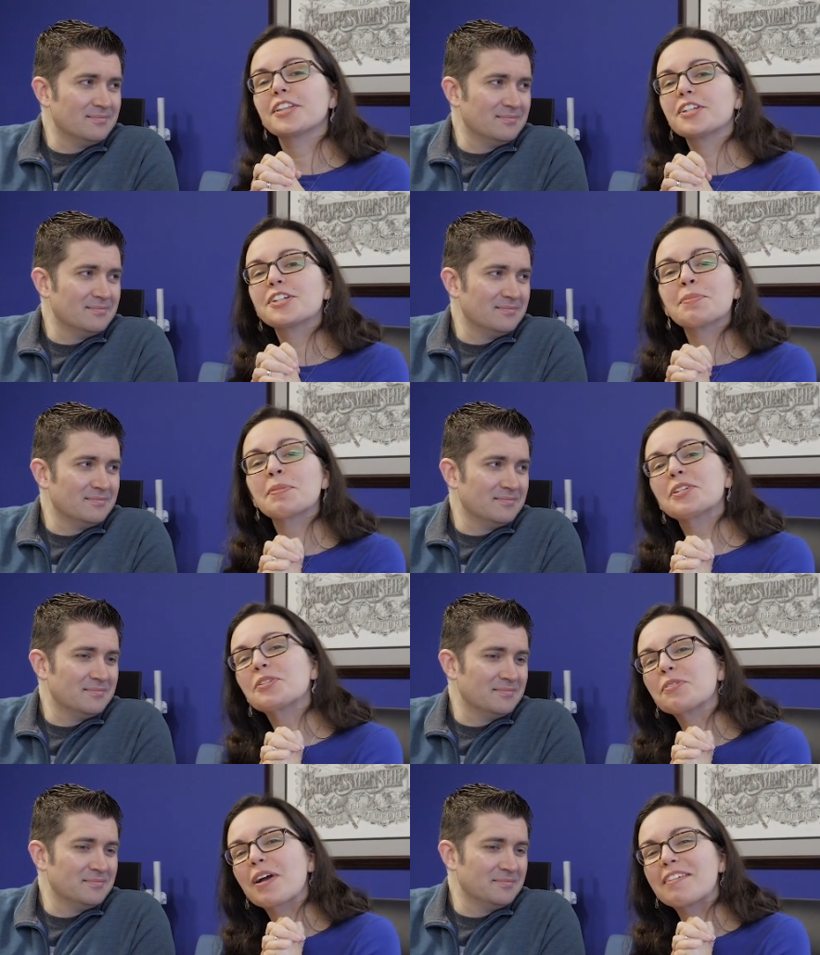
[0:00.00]
Speaker 1: on the shipment
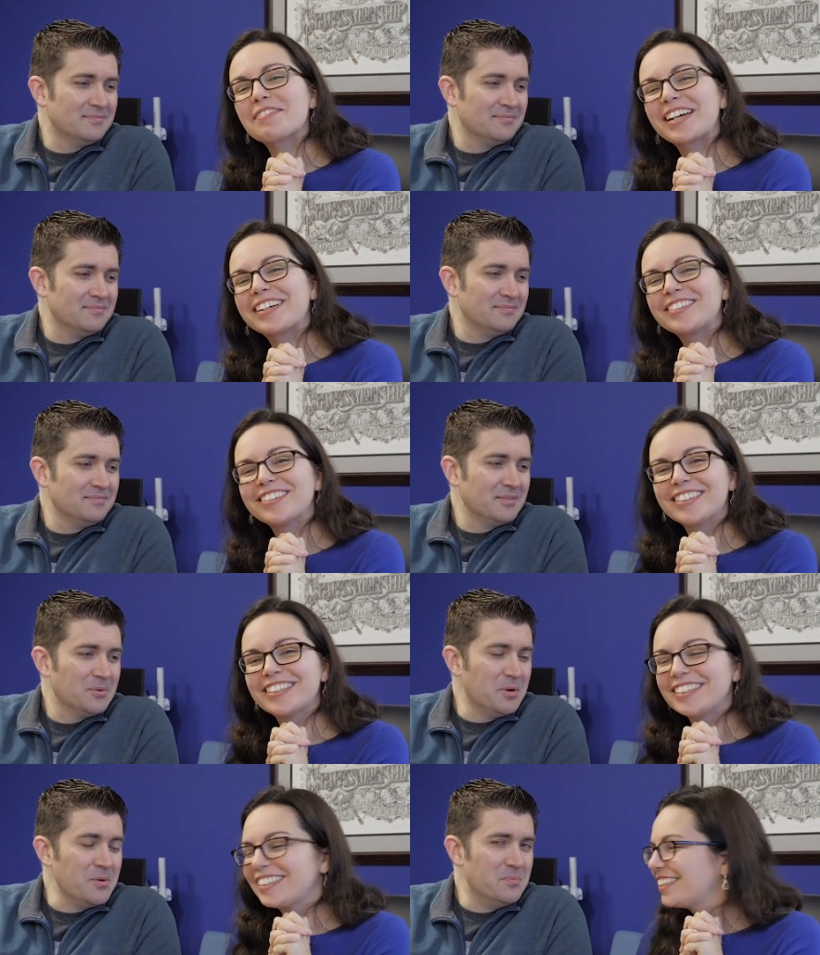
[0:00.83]
to arrive now
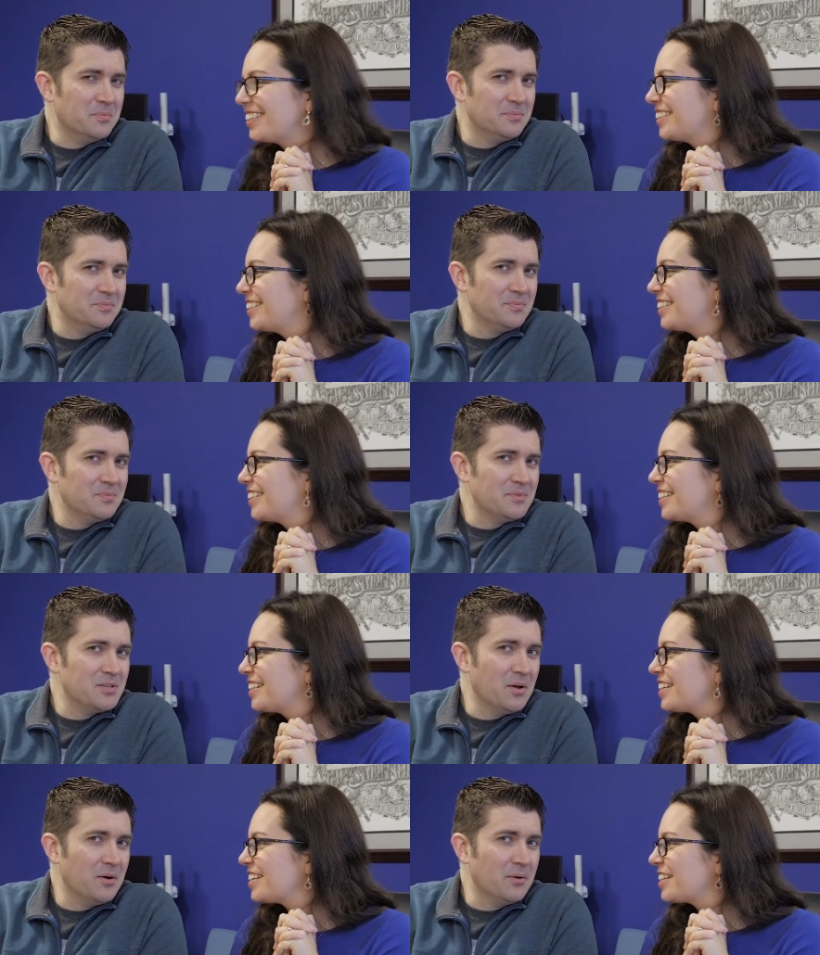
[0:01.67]
woo
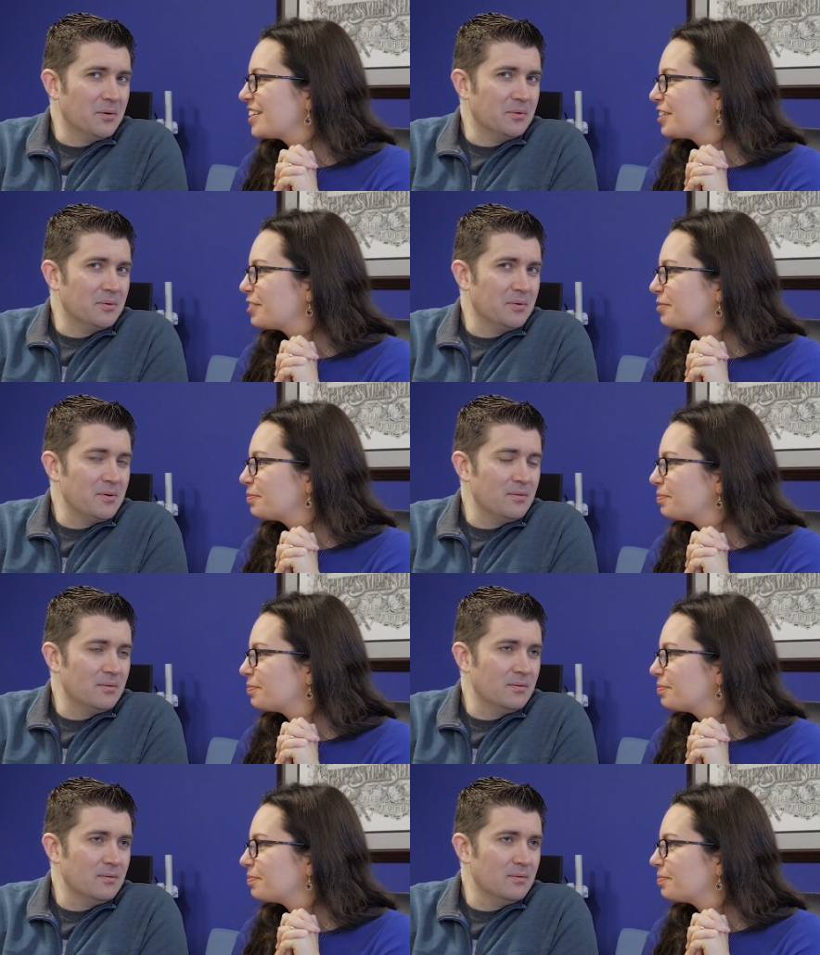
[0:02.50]
Speaker 2: so
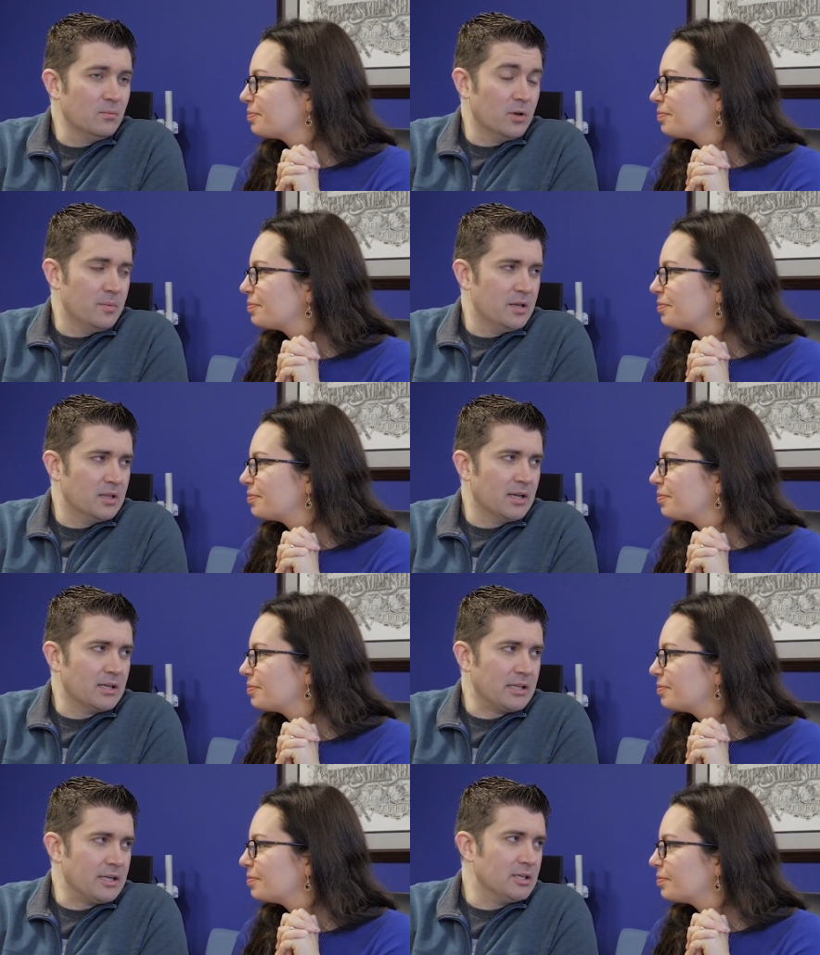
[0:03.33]
what do you mean,
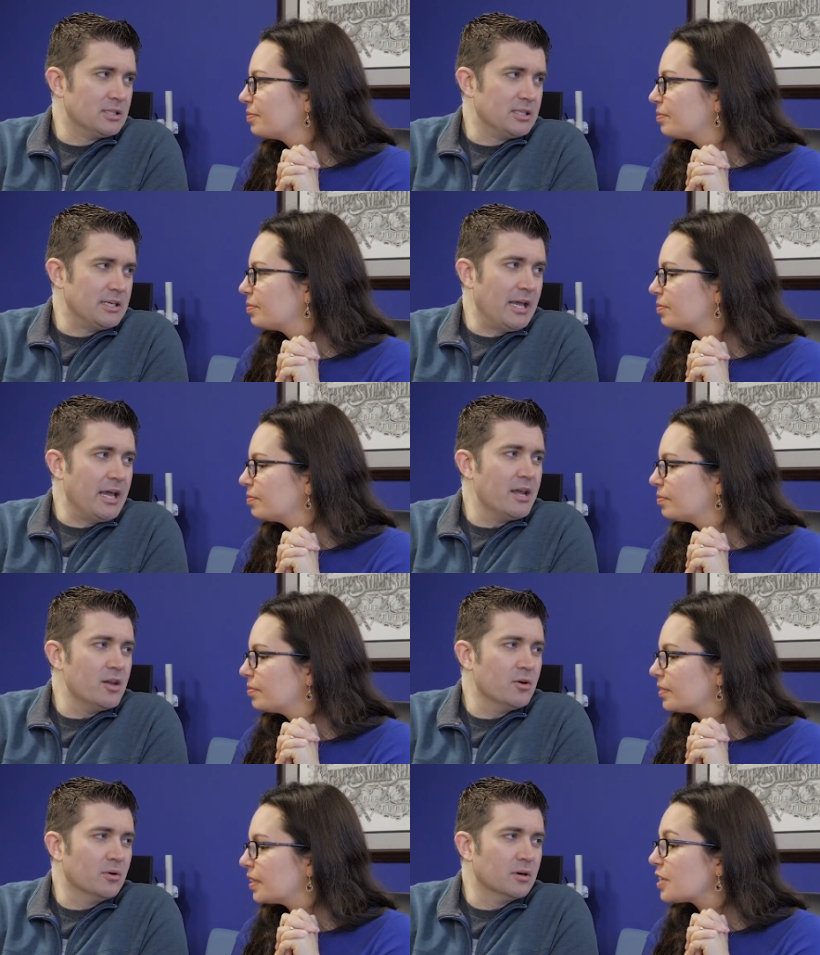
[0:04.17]
like later
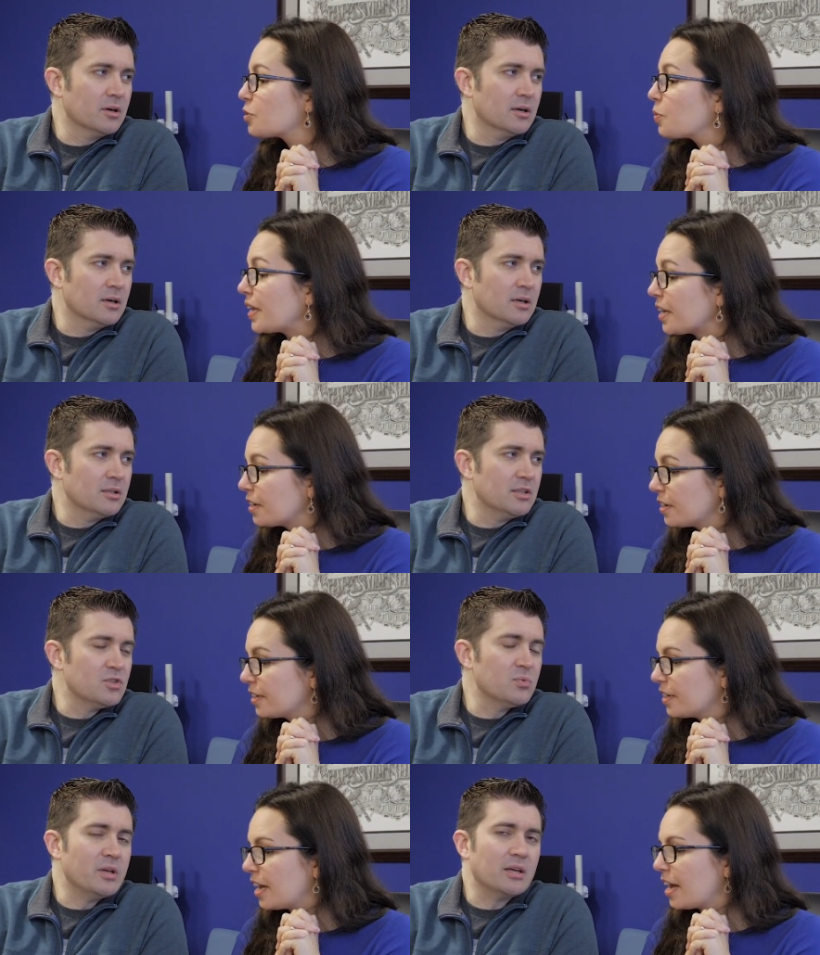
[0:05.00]
today or this week?
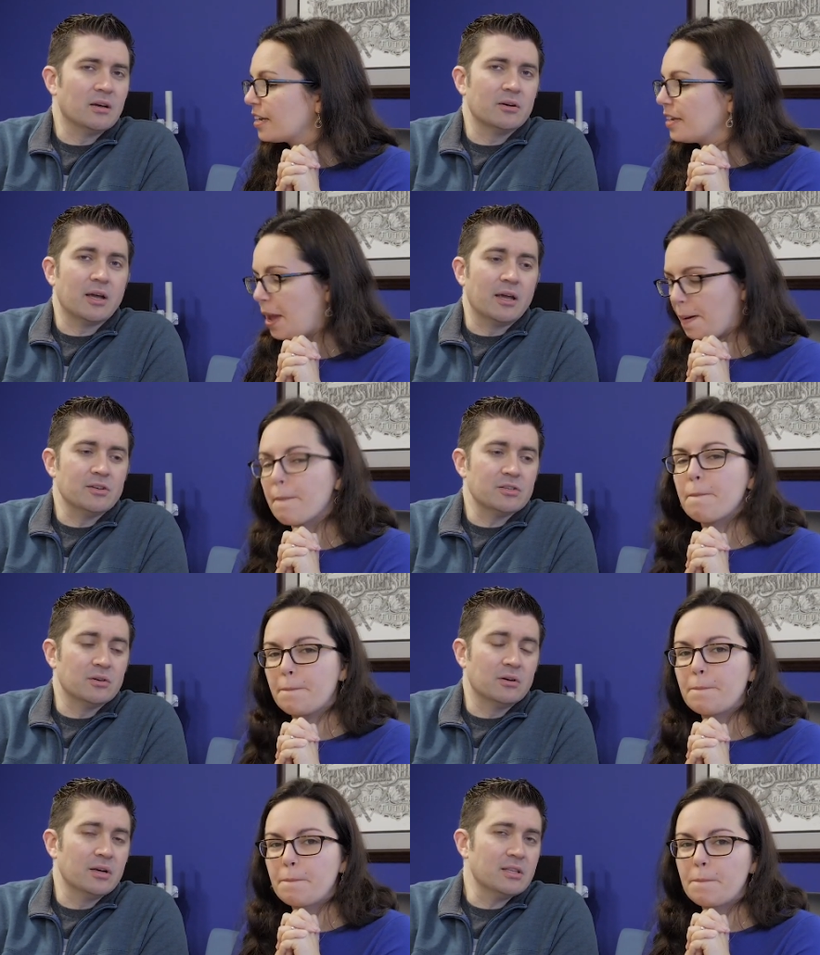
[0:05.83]
This week. Okay, yeah.
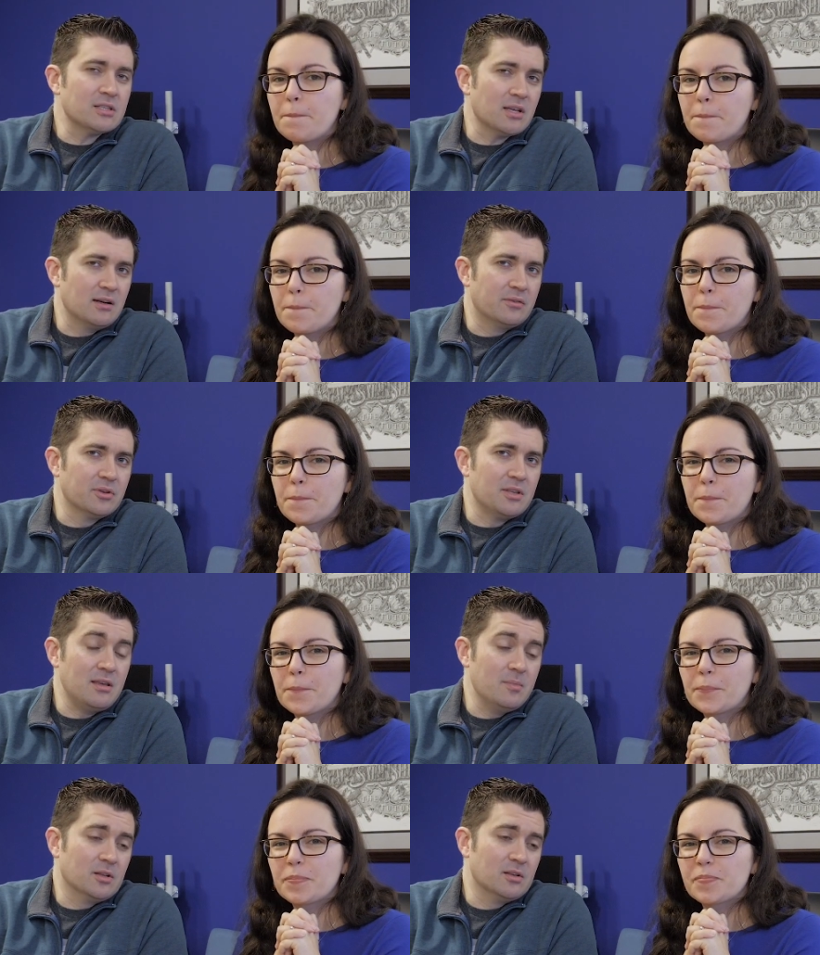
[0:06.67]
so go ahead and sign up for
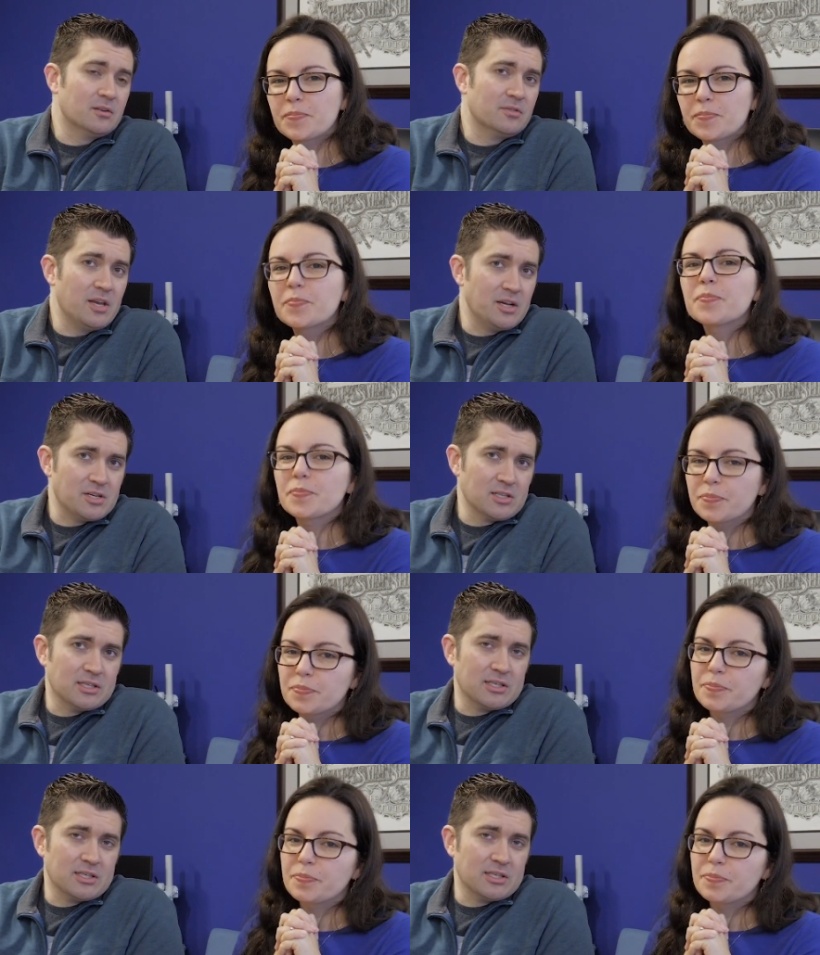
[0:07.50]
the email notification